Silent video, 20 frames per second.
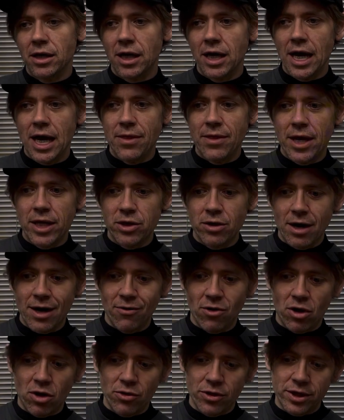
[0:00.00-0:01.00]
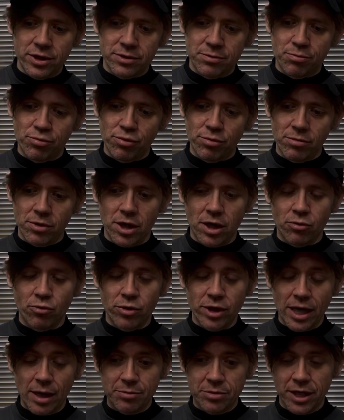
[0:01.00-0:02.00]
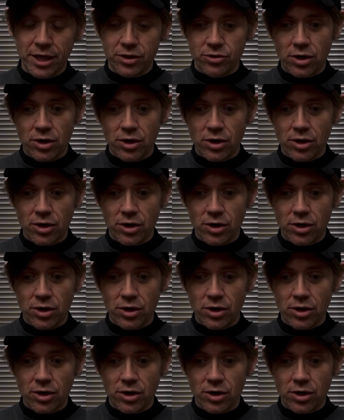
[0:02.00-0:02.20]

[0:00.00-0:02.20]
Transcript: And then you have all this reuptake